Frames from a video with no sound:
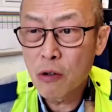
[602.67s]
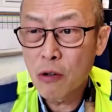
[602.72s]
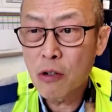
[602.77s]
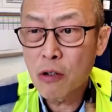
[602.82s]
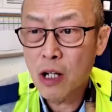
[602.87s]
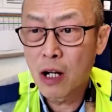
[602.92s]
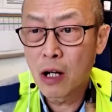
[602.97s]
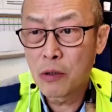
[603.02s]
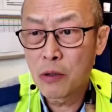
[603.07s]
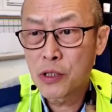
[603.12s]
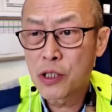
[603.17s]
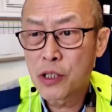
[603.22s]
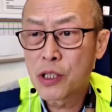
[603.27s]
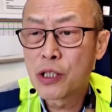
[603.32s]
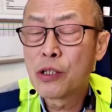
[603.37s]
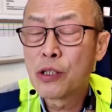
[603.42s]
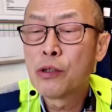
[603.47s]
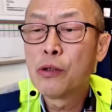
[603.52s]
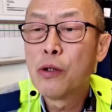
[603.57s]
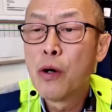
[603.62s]
close
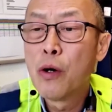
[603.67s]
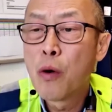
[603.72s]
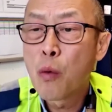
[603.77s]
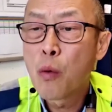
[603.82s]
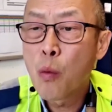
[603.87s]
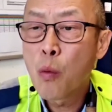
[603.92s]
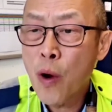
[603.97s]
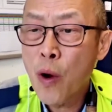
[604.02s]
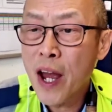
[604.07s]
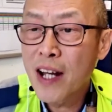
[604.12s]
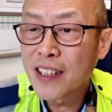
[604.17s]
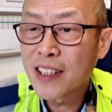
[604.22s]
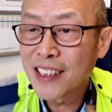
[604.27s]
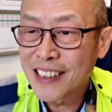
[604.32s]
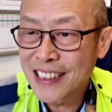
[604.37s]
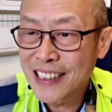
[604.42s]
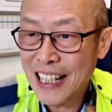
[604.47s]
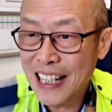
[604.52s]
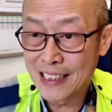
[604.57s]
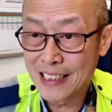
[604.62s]
to where the
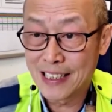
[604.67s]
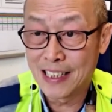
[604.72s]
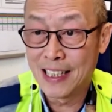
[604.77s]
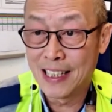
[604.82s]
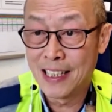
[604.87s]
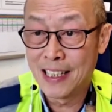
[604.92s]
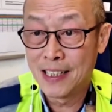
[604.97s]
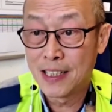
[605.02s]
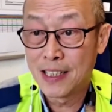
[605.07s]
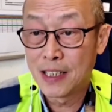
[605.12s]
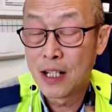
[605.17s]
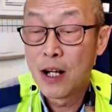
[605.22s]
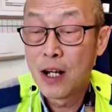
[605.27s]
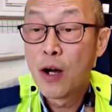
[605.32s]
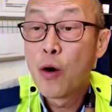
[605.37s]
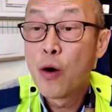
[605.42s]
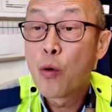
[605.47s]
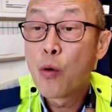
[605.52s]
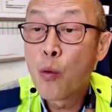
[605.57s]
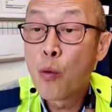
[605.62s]
dent is,
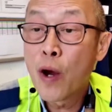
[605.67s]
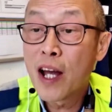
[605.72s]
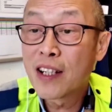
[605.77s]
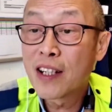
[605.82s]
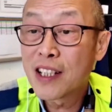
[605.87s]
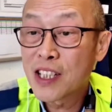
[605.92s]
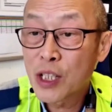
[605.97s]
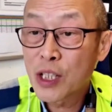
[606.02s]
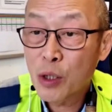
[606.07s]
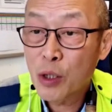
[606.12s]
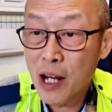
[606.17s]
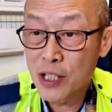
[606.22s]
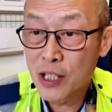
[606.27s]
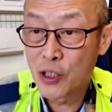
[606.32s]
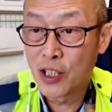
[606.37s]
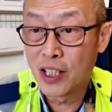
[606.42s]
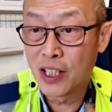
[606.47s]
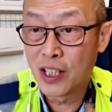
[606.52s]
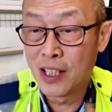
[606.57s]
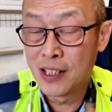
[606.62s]
where the scratch
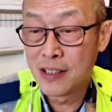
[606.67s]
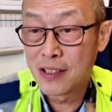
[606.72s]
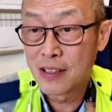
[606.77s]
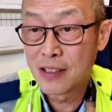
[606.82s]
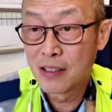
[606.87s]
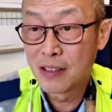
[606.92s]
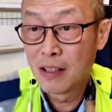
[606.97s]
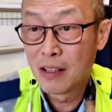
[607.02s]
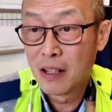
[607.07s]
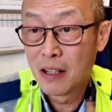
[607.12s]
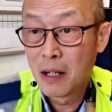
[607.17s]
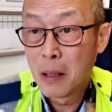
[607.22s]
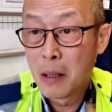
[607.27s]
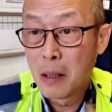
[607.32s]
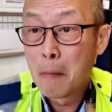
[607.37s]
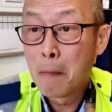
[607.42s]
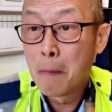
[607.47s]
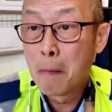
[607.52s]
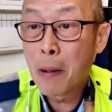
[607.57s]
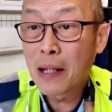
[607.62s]
is,
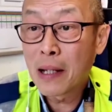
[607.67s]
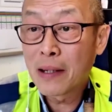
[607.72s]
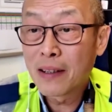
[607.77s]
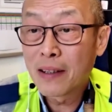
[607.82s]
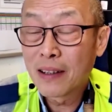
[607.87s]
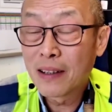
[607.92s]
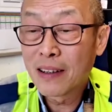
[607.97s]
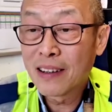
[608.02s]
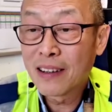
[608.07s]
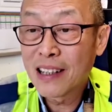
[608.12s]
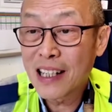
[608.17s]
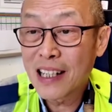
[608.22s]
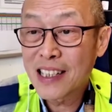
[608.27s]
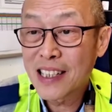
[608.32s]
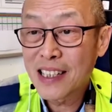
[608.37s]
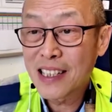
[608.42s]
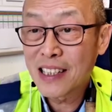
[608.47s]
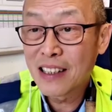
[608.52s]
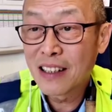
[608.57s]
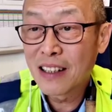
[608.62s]
but that's
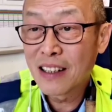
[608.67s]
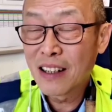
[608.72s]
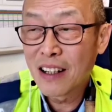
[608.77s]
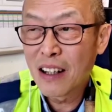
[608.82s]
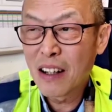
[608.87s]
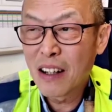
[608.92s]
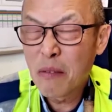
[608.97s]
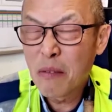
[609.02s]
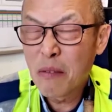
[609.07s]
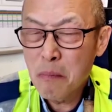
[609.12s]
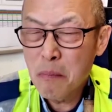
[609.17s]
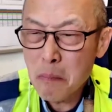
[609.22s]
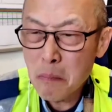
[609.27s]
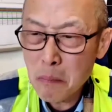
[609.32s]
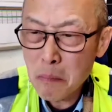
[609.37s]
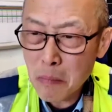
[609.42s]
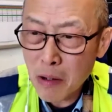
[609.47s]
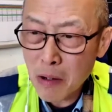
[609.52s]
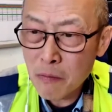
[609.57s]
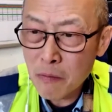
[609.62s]

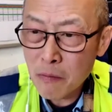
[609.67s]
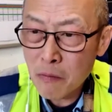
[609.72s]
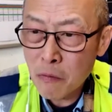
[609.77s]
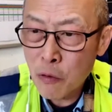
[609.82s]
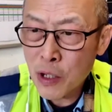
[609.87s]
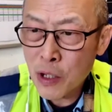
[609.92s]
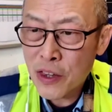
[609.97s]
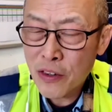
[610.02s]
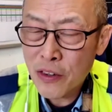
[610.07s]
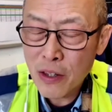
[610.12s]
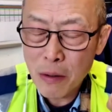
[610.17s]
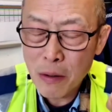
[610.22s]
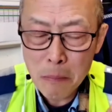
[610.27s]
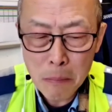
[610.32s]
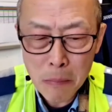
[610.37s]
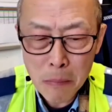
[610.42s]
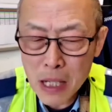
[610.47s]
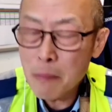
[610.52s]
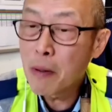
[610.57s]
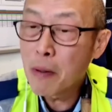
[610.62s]
with
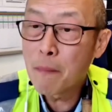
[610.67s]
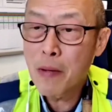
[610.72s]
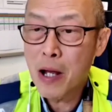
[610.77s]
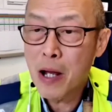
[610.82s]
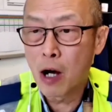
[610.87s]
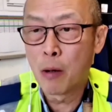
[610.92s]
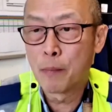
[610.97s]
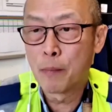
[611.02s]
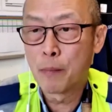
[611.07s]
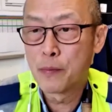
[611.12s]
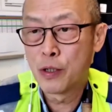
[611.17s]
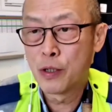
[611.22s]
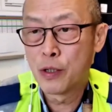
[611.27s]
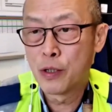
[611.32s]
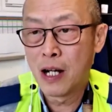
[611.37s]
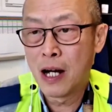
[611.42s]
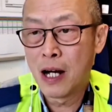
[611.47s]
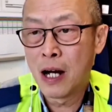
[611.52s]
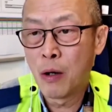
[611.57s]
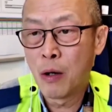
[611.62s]
minimum help to
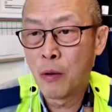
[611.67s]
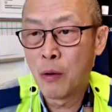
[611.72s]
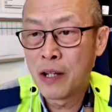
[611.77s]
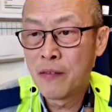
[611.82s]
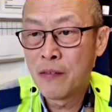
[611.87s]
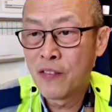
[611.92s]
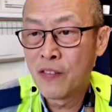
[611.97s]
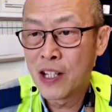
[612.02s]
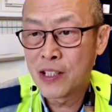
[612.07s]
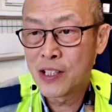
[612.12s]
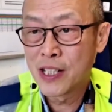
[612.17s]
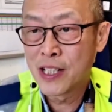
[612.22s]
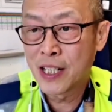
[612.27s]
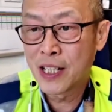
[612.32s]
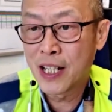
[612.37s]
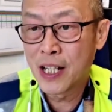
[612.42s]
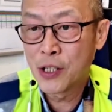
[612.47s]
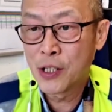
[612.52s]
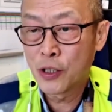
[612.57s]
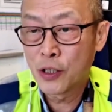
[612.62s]
our
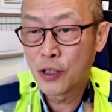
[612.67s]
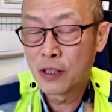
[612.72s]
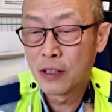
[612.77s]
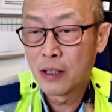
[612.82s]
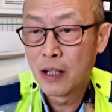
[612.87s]
investigation.